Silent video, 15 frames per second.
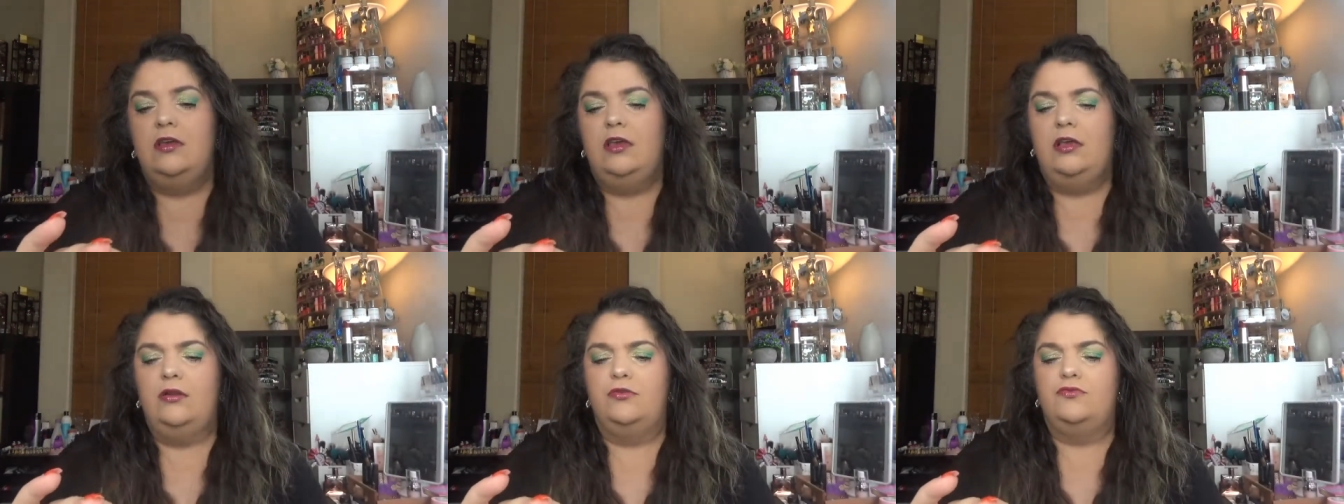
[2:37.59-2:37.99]

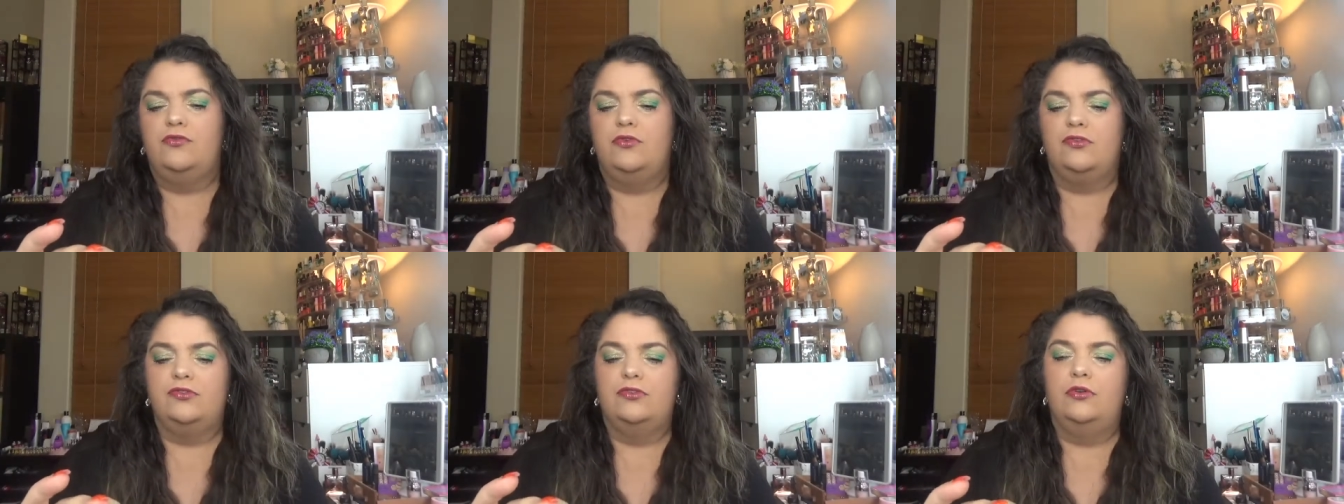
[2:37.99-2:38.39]
and of
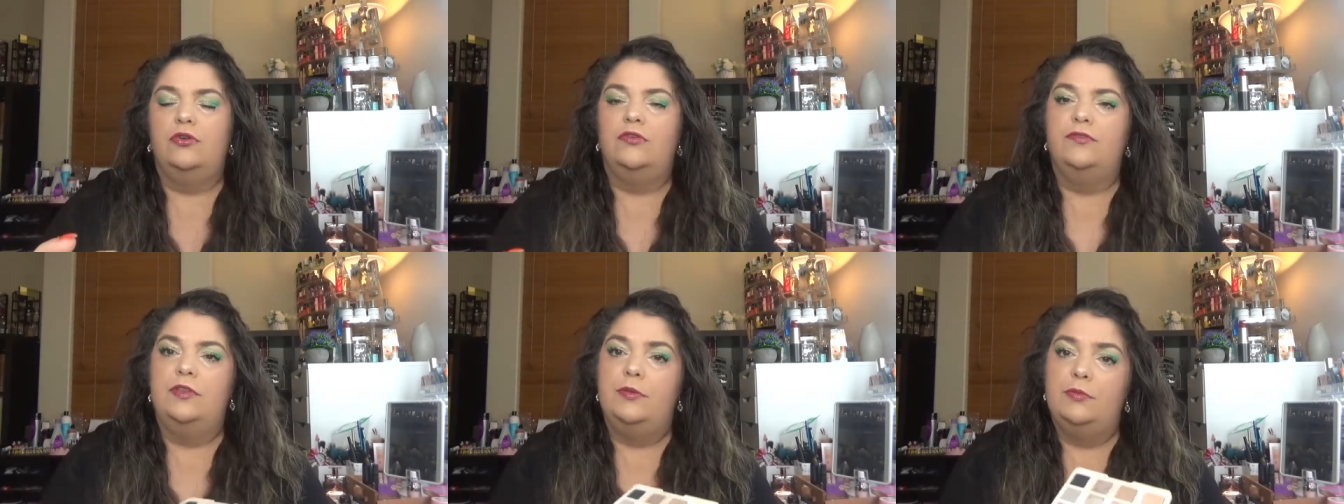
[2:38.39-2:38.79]
course all
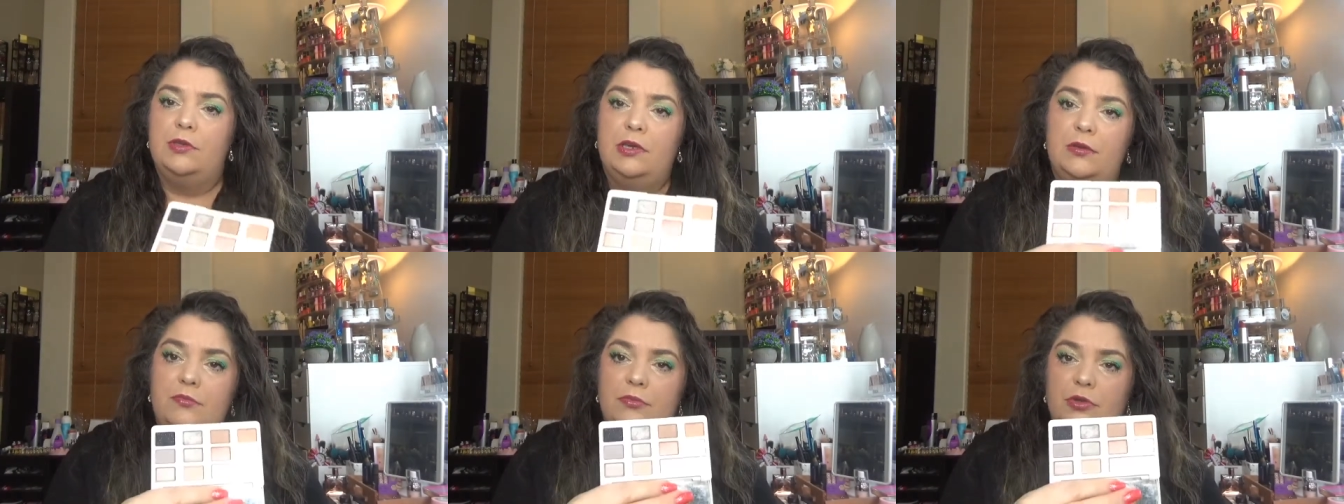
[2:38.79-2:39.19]
of them
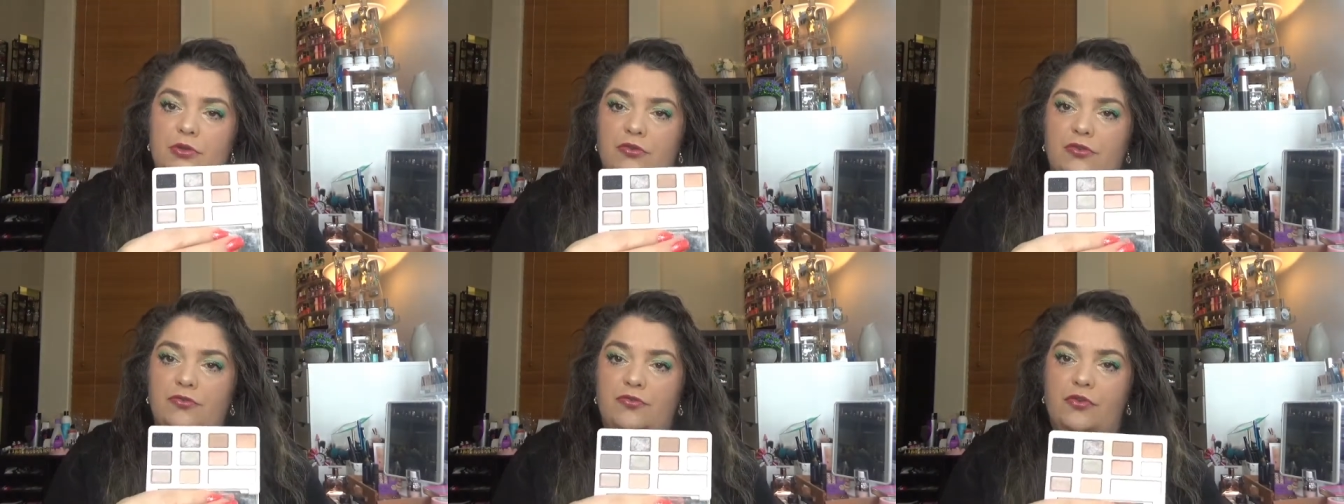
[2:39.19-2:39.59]
can be
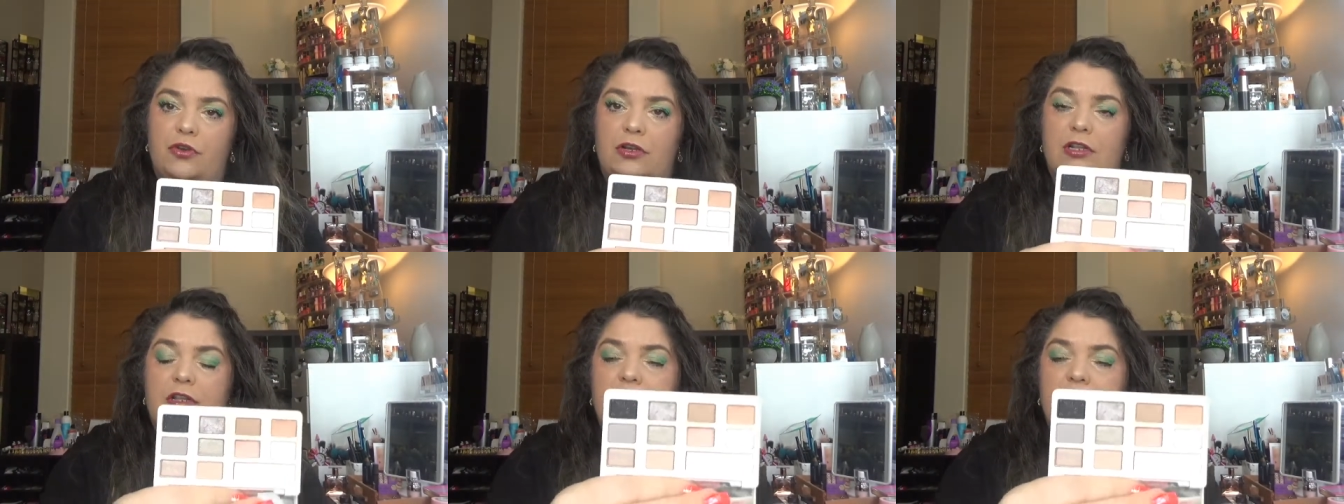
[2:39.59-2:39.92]
used for an